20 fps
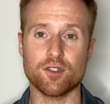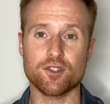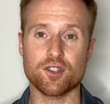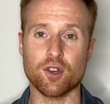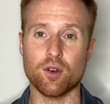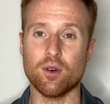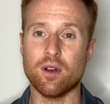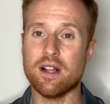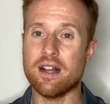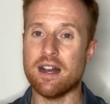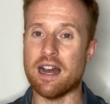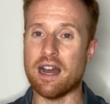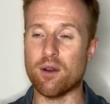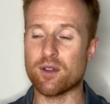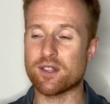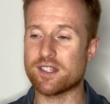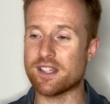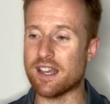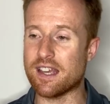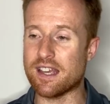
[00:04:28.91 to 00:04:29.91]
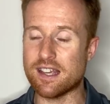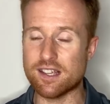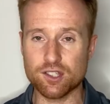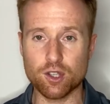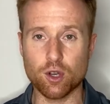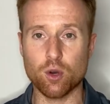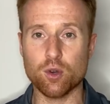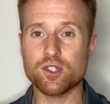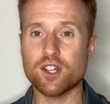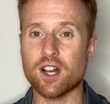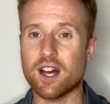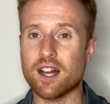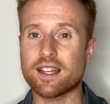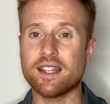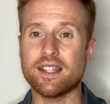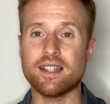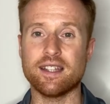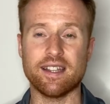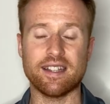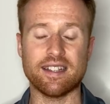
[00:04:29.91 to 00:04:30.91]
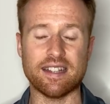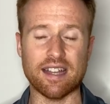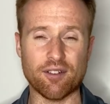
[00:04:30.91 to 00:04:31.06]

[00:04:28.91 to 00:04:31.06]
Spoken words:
So I would say East Coast Hockey League,